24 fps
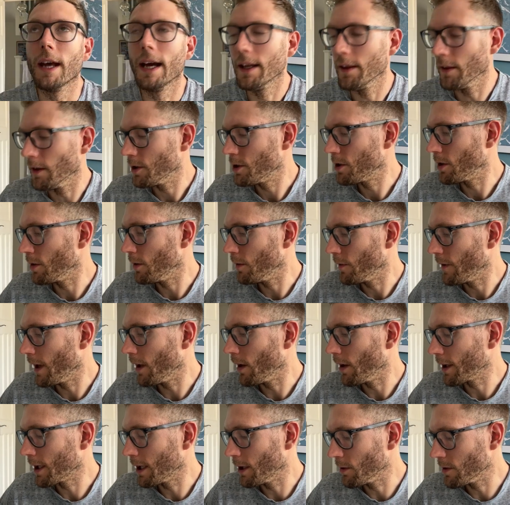and the shoe
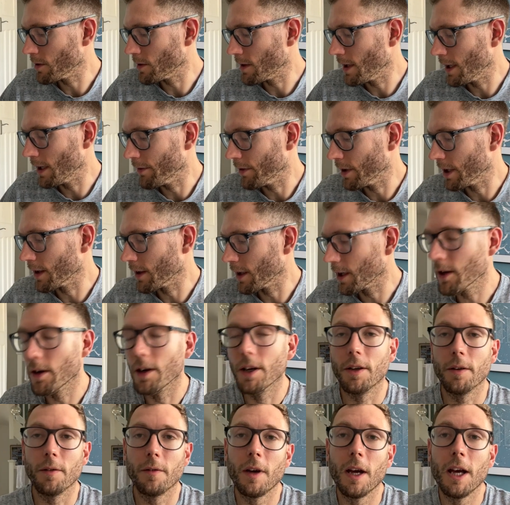felt like it was delivering the
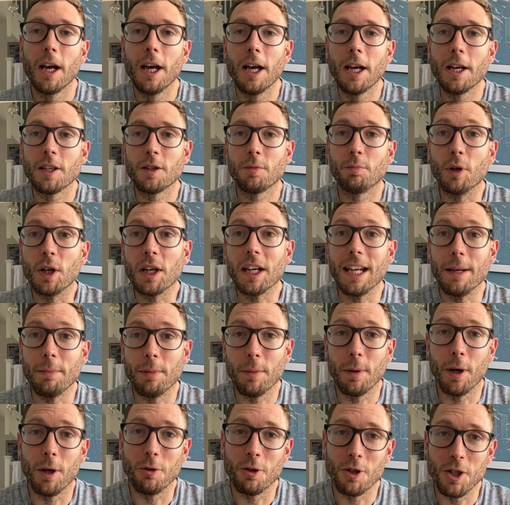kind of springy
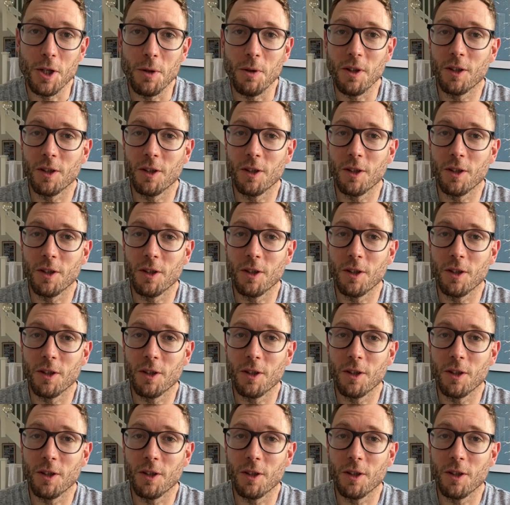propulsion you